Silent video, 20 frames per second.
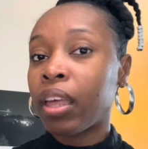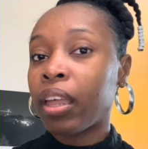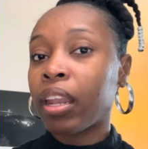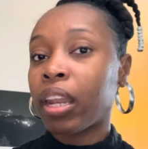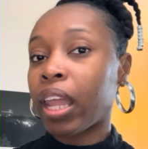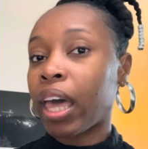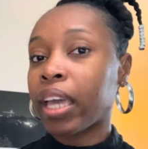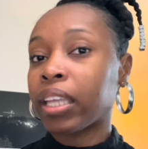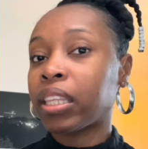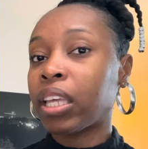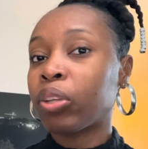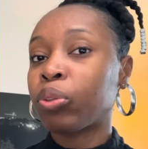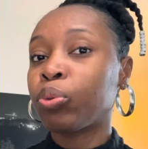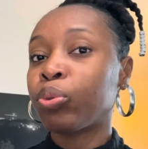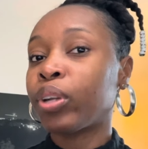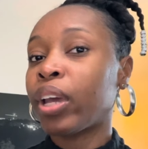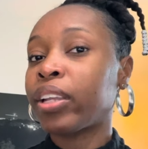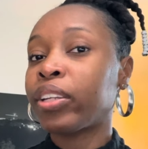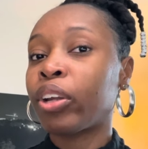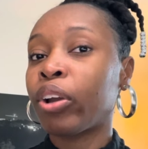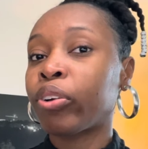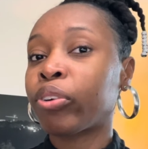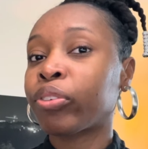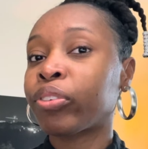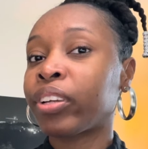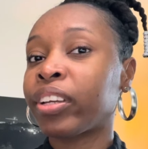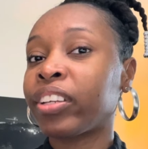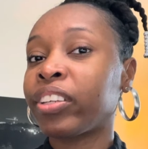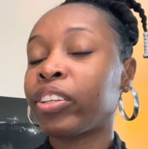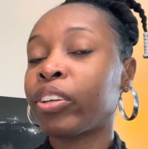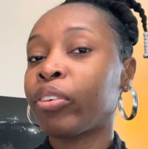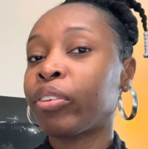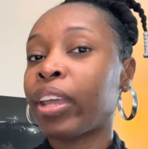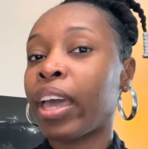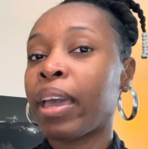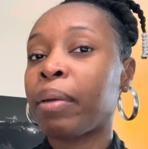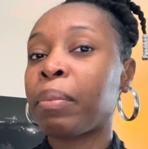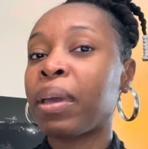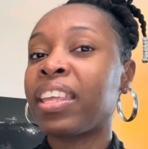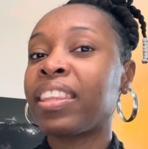Like they threw that dirt on your
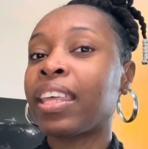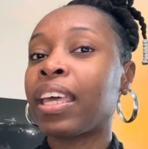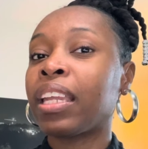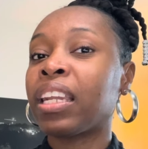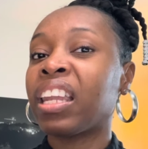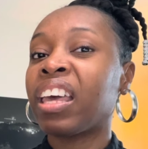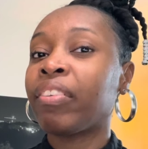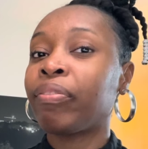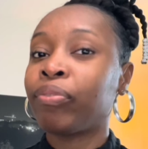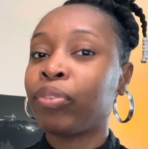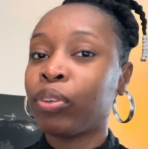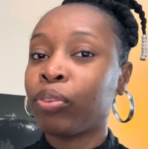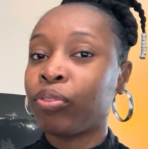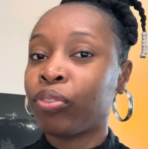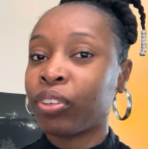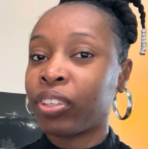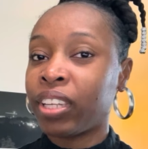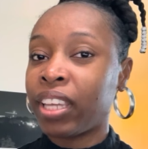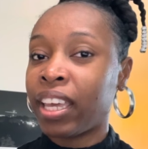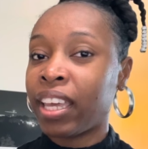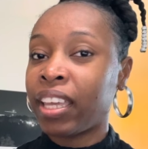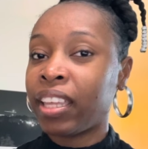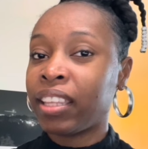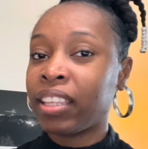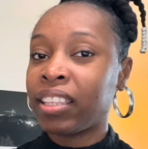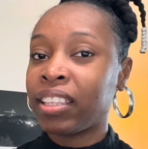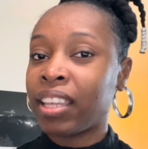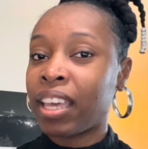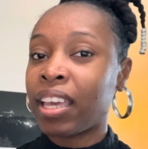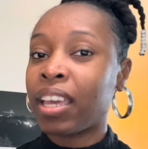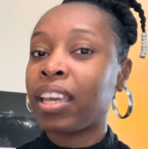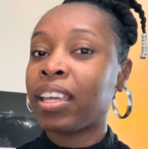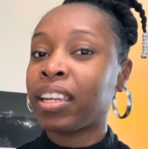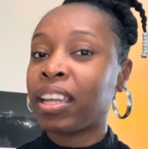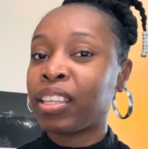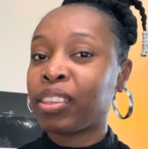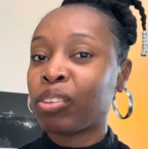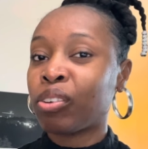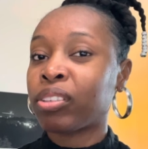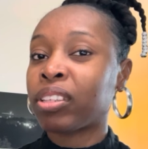name and they left you for dead. They, and
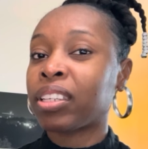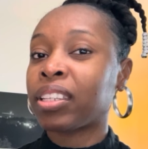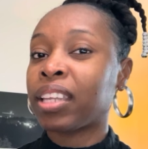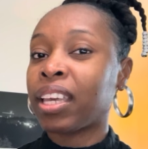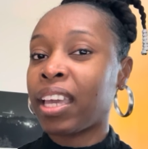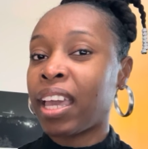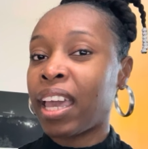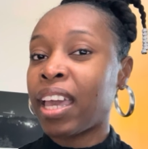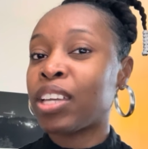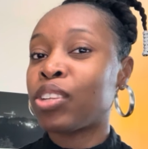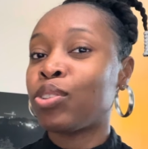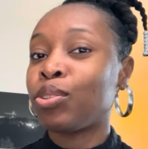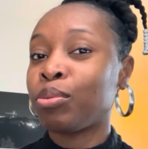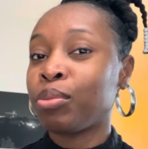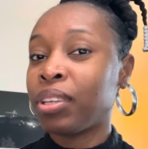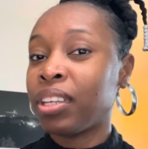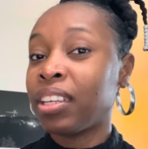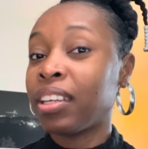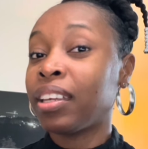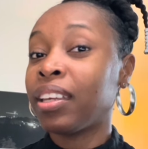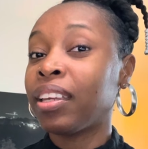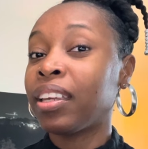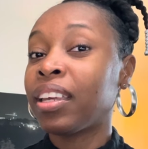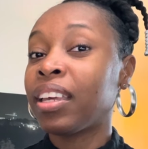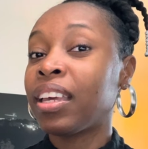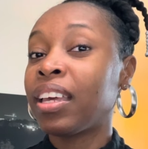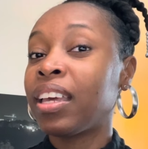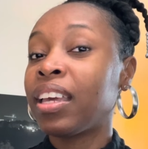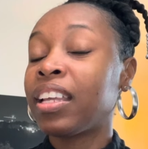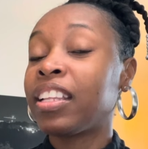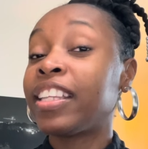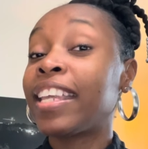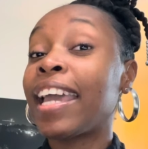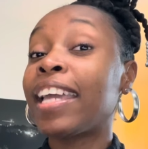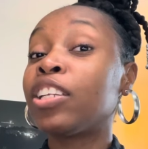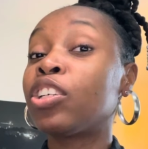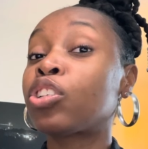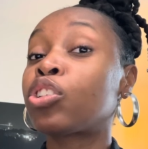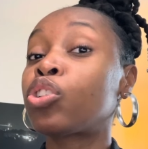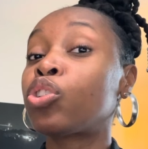they thought that they had you good. They
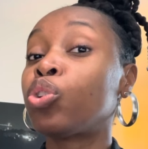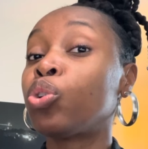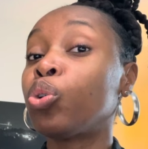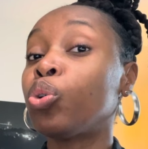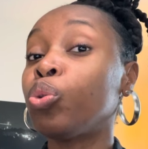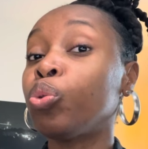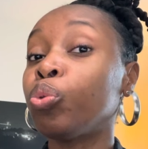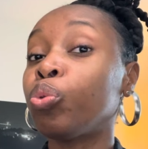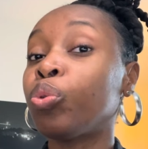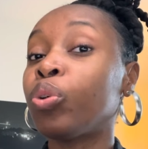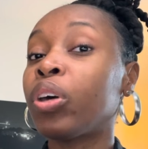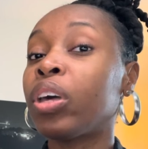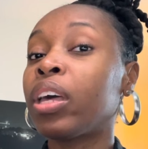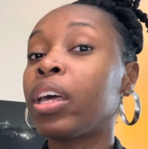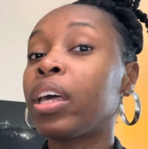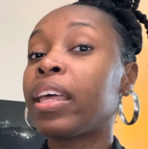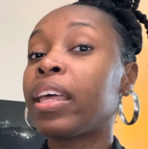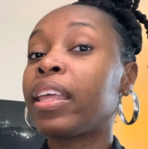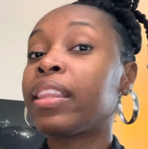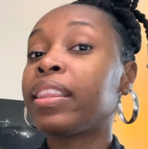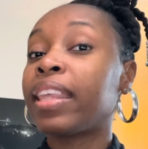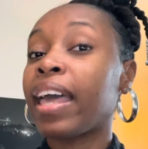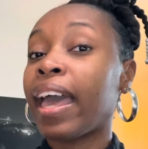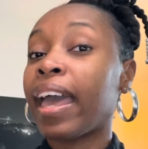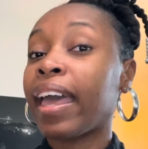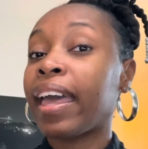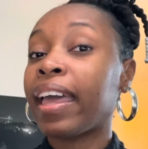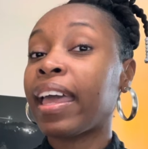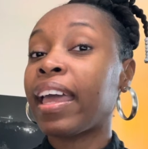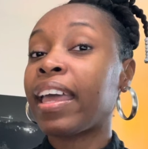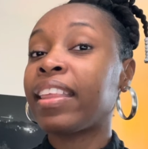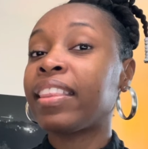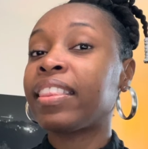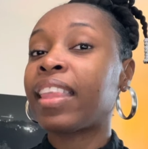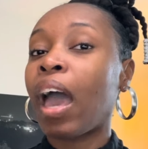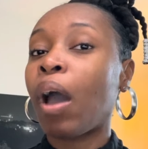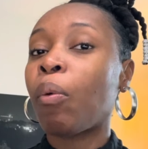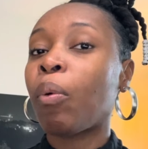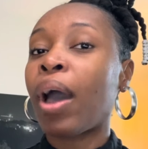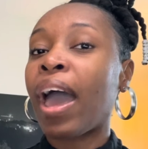just knew that
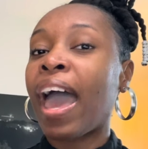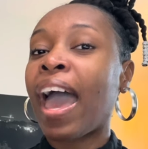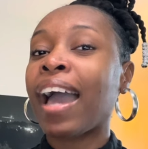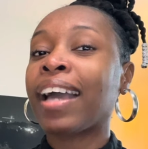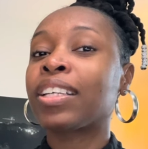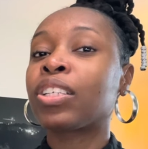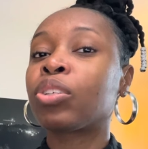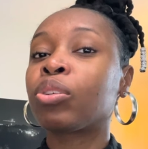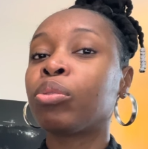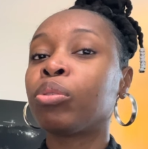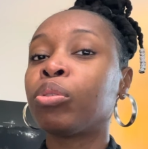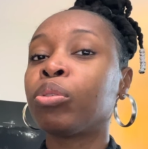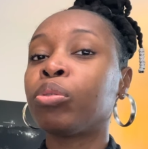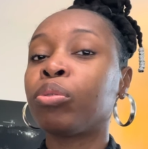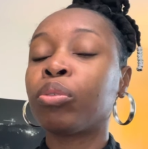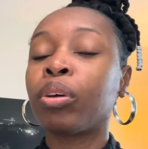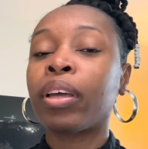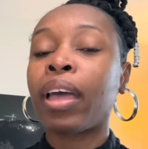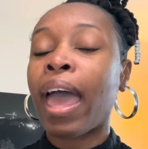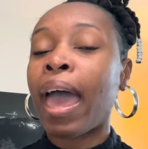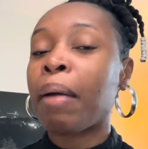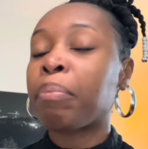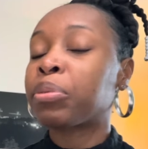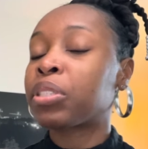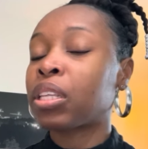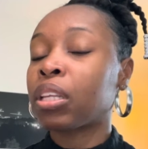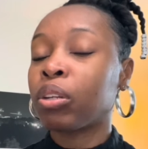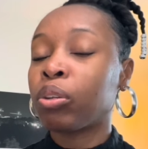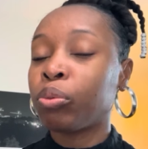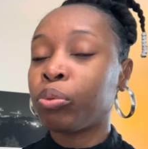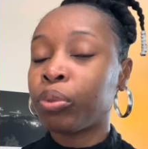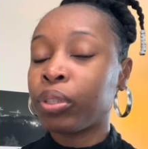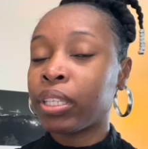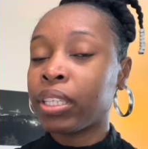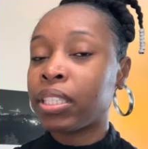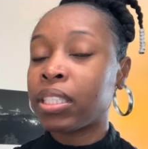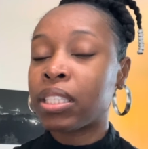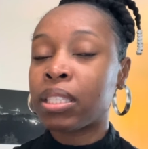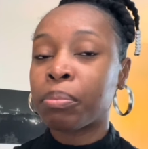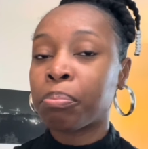that would actually absolutely
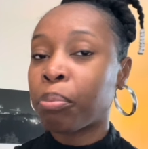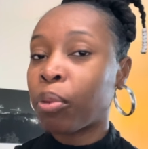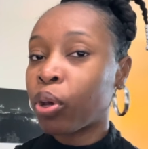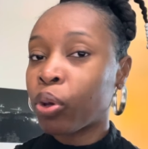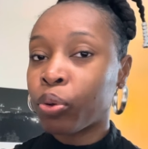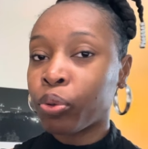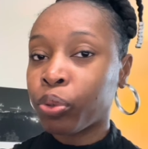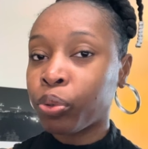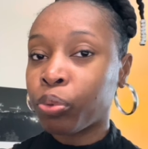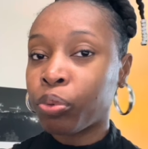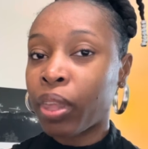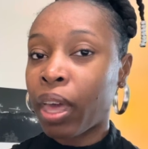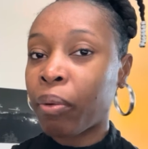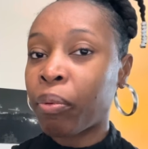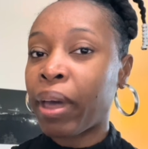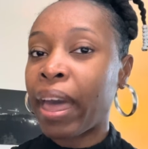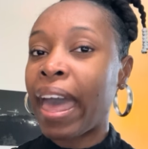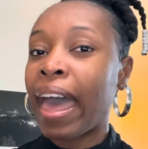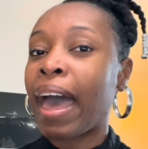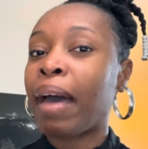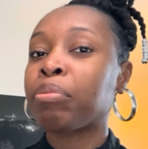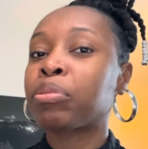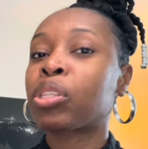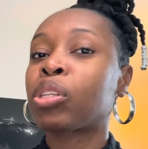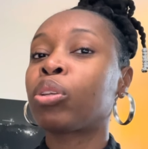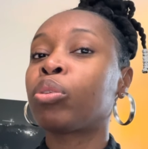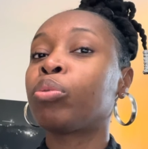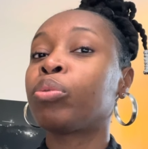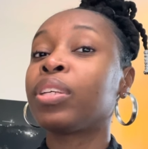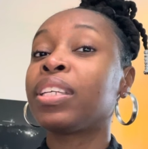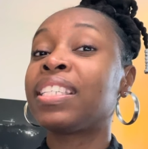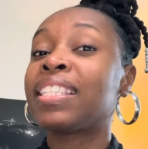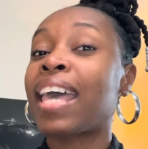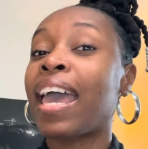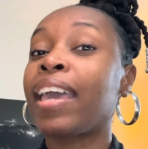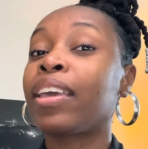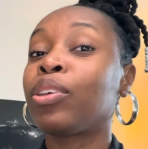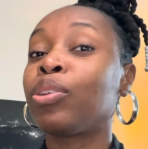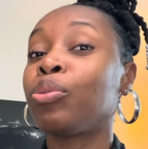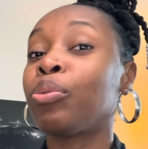smuggle you. That would absolutely
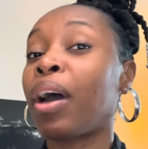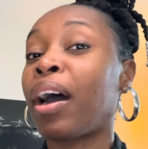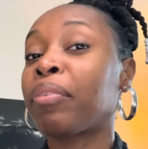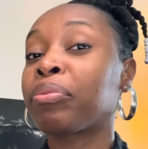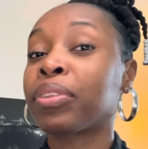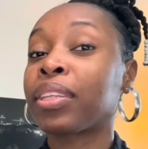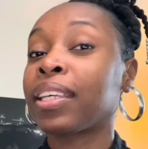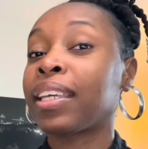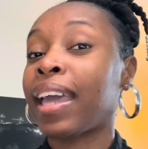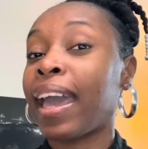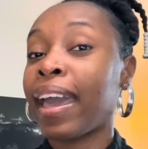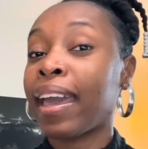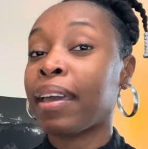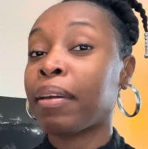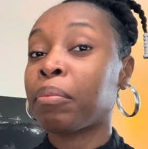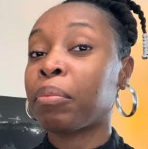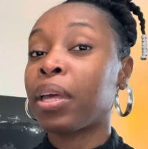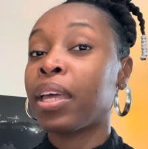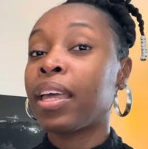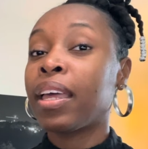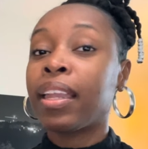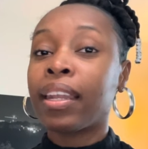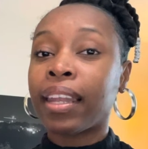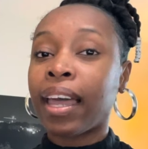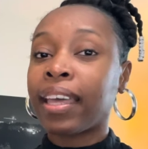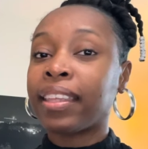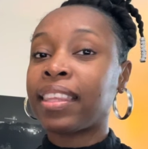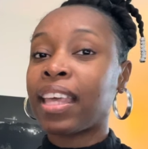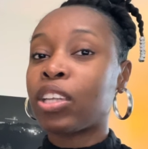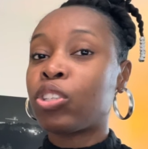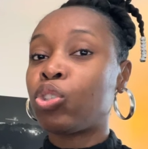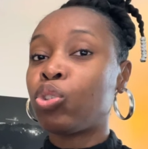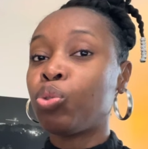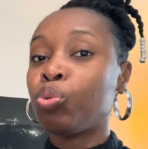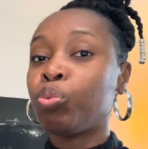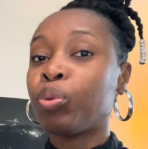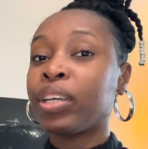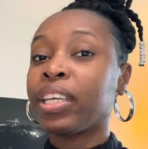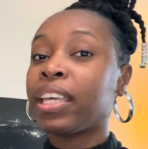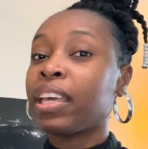take you out the game. Like that you
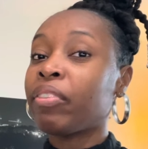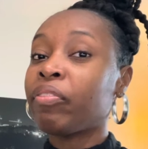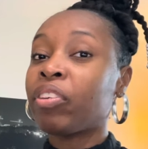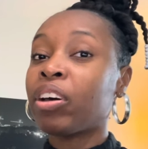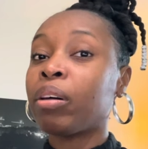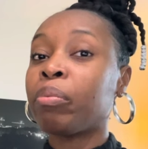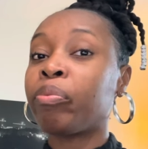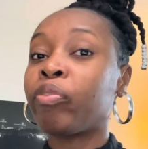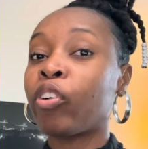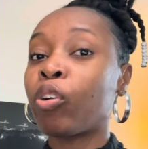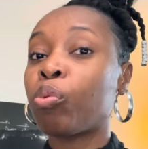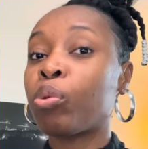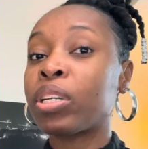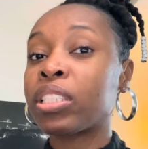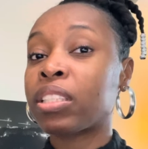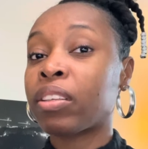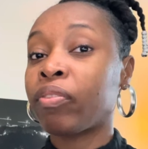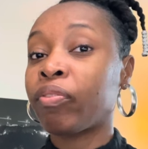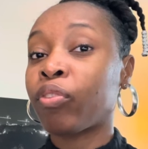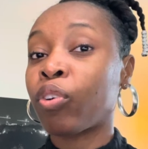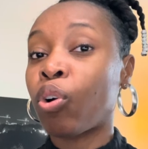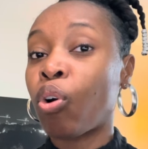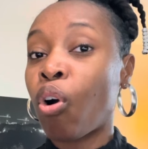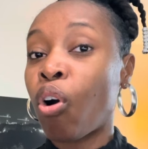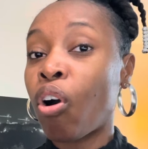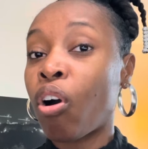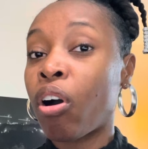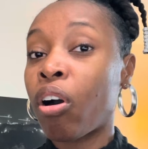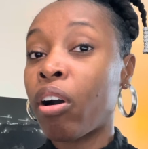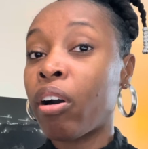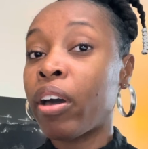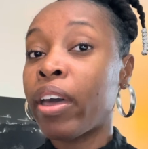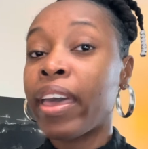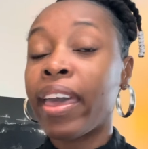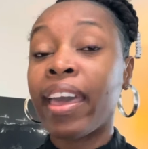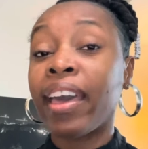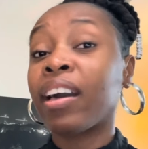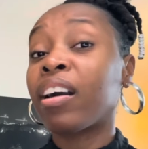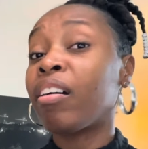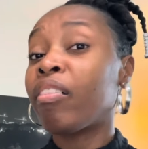would give up for once and for all
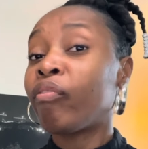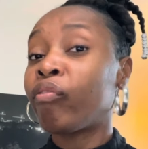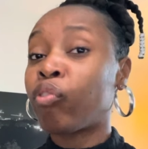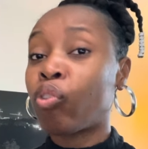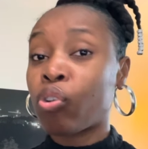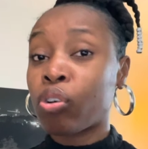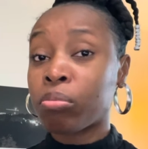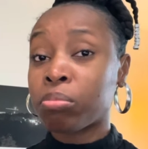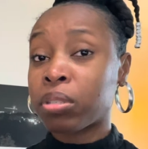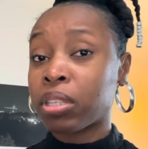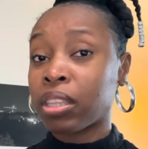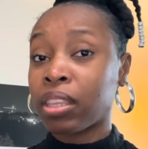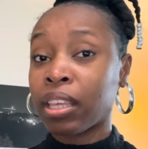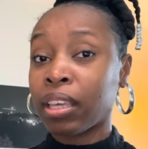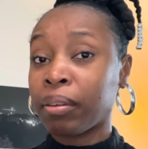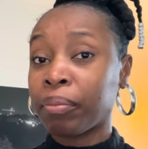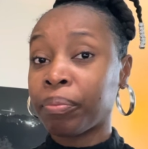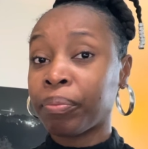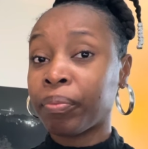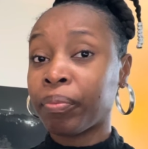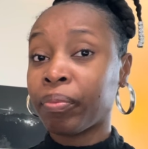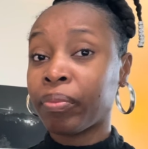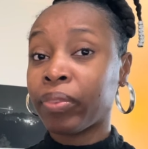and conform to them